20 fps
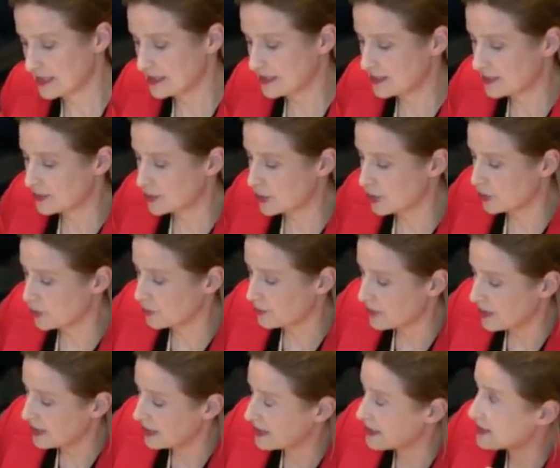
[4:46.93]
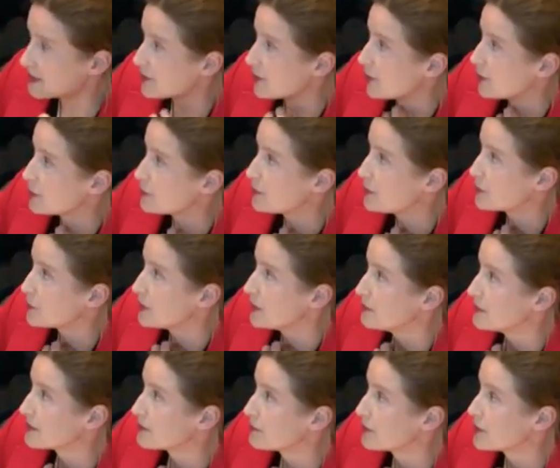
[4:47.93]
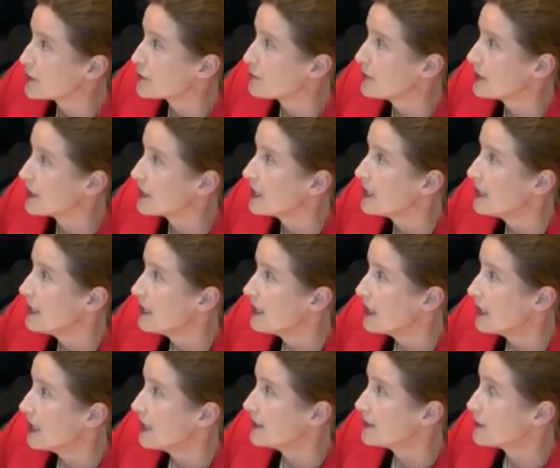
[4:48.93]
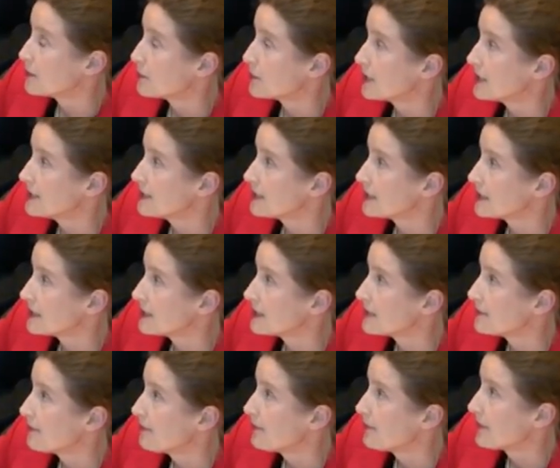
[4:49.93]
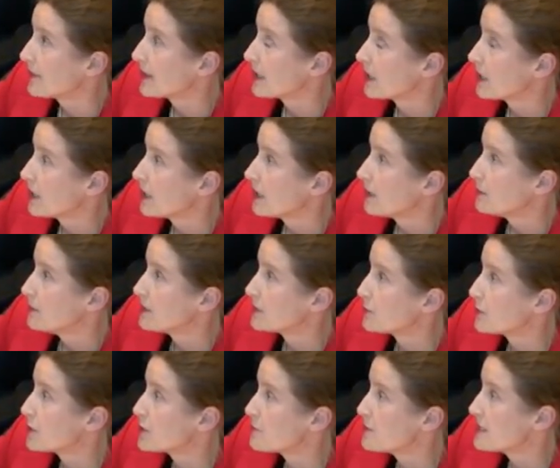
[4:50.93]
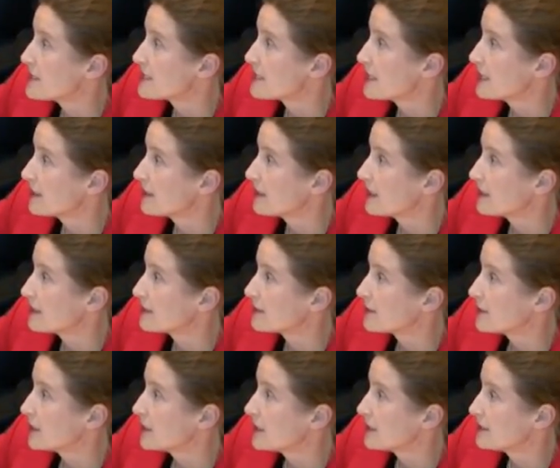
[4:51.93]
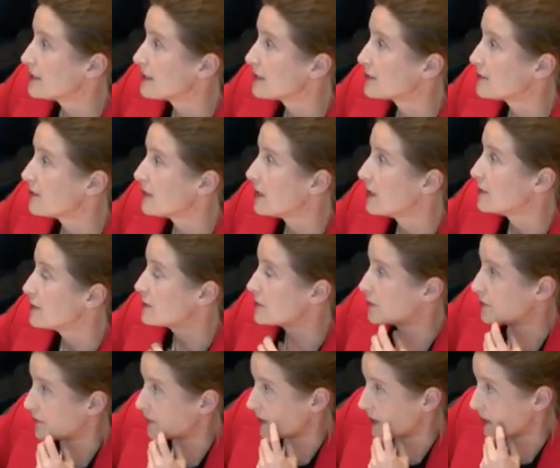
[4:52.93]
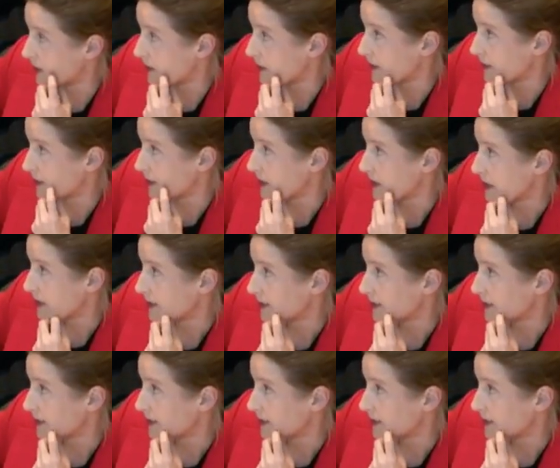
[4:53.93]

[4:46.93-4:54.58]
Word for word: as is shown by an exchange between Ms. Richman and the president. Ms. Richman said that's 36.5 to fine,